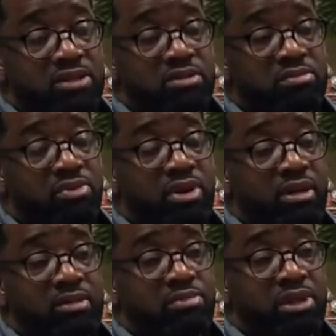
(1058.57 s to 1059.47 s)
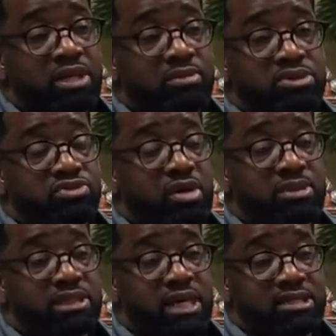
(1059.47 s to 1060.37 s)
completely
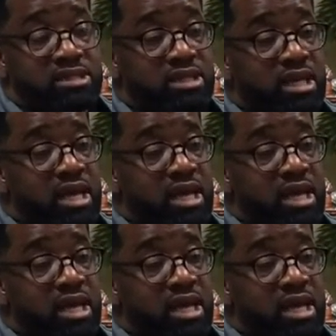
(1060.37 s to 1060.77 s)
traumatizing.